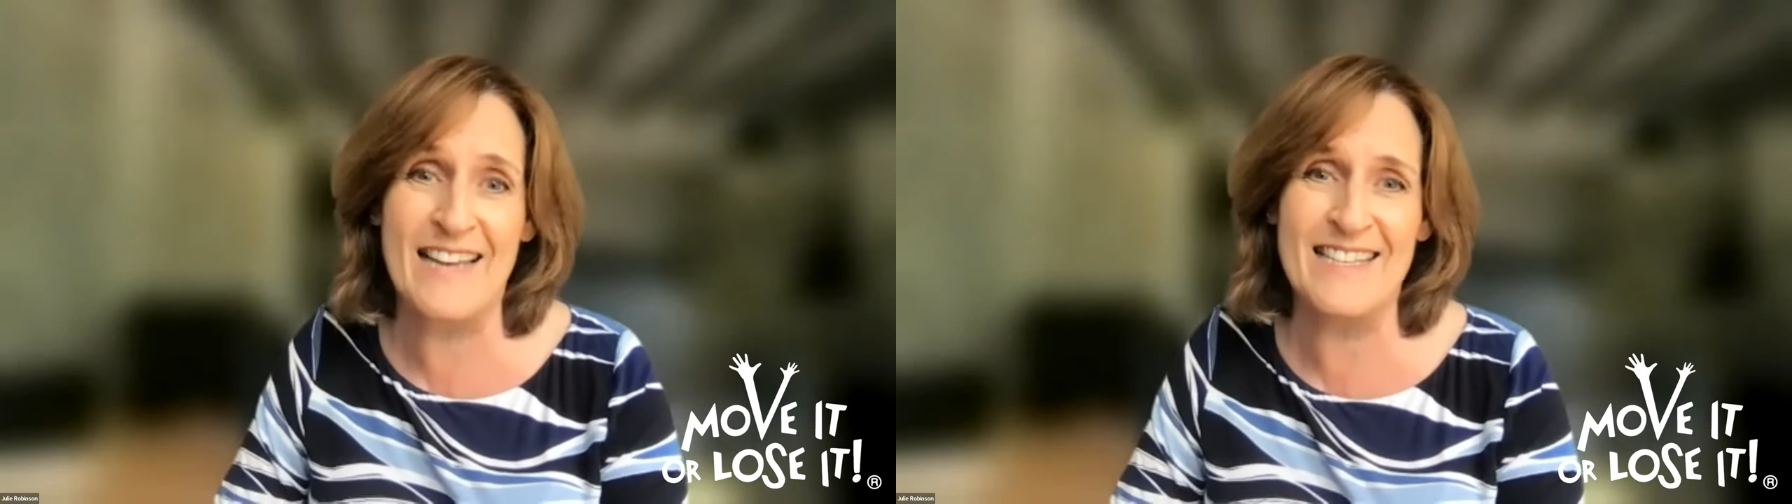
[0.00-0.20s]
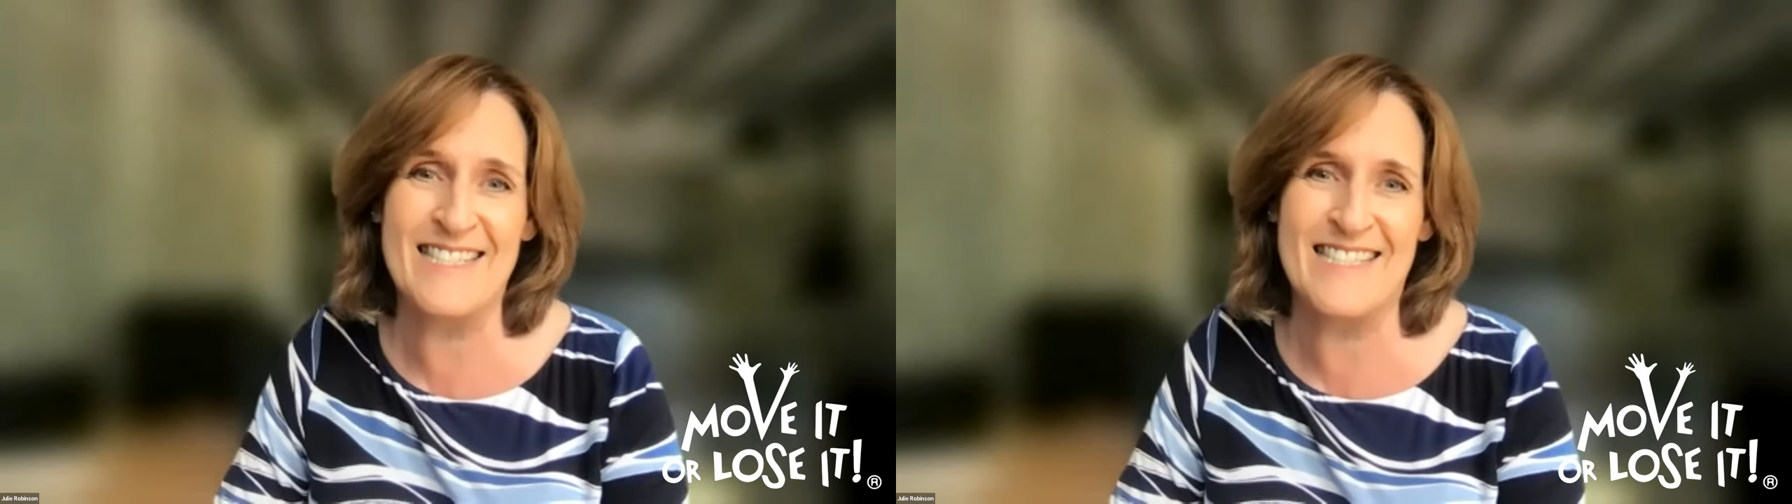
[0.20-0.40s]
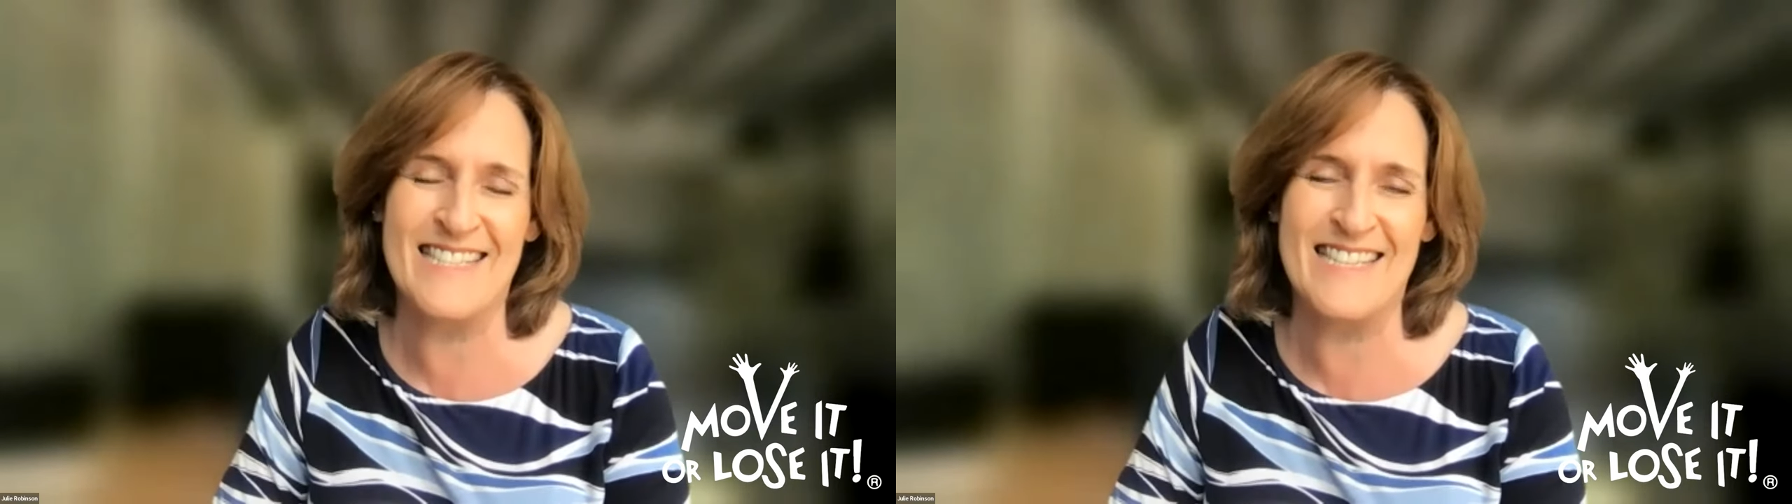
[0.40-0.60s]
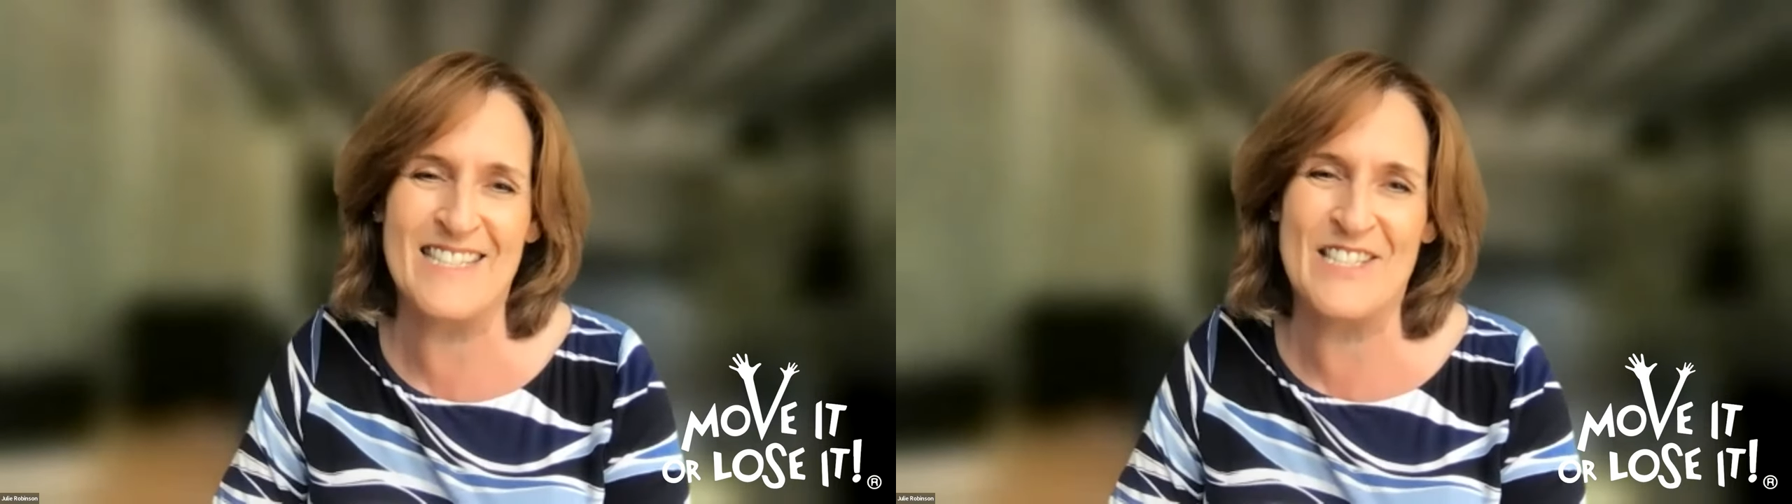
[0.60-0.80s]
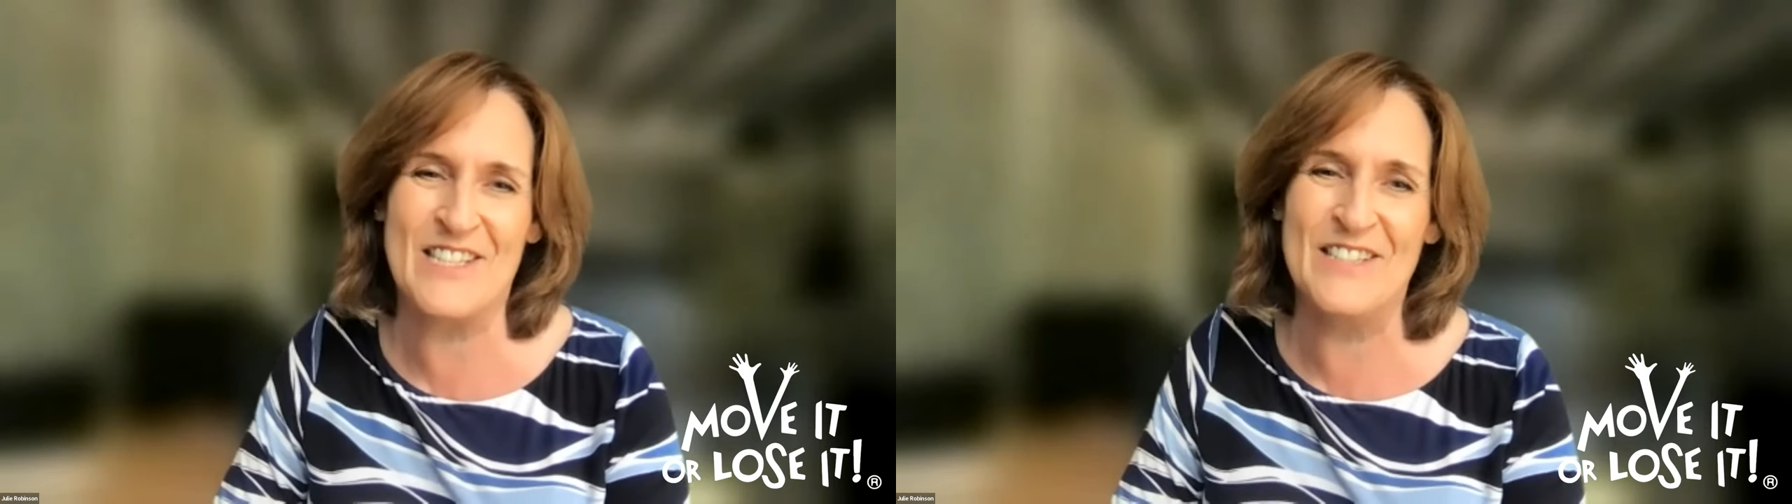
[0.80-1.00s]
Alistair
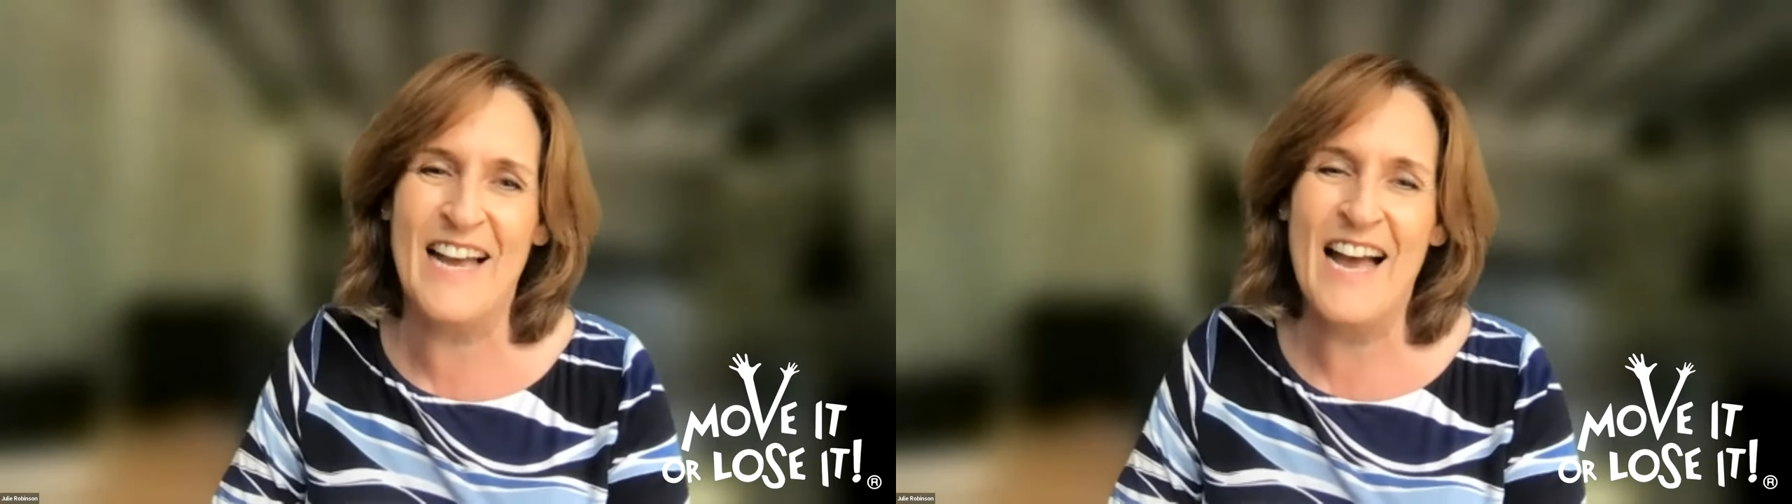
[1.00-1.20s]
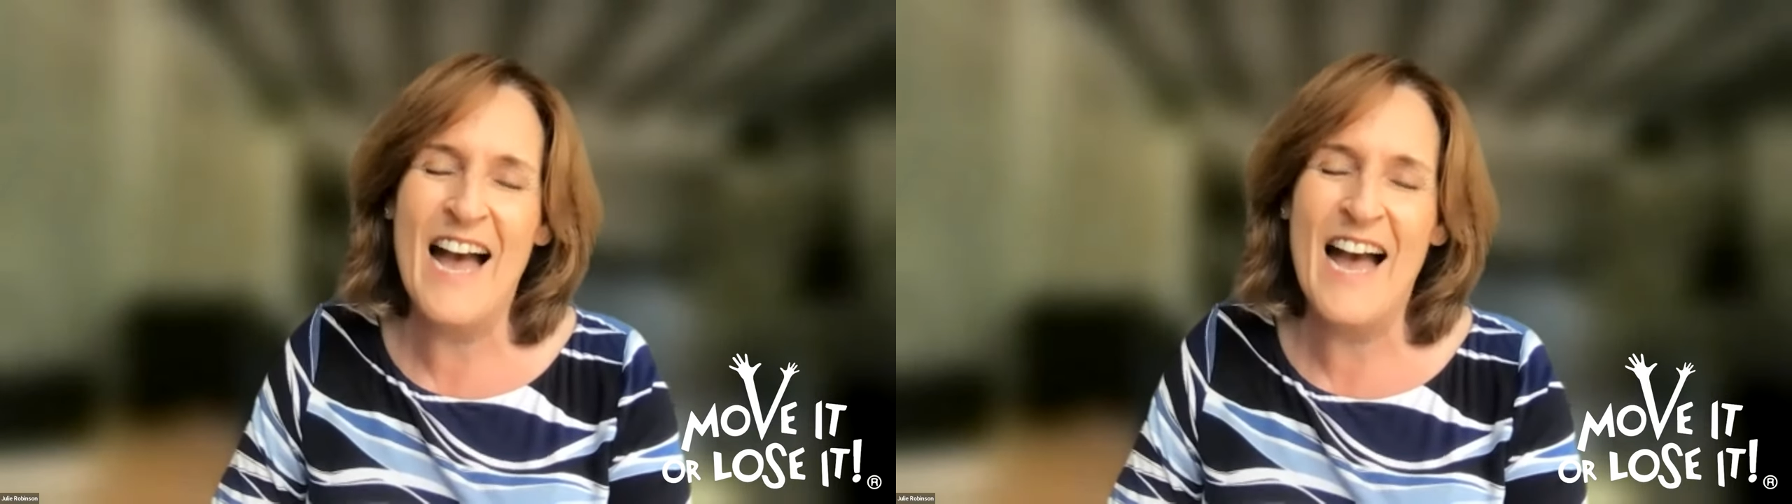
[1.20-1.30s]
Dixon.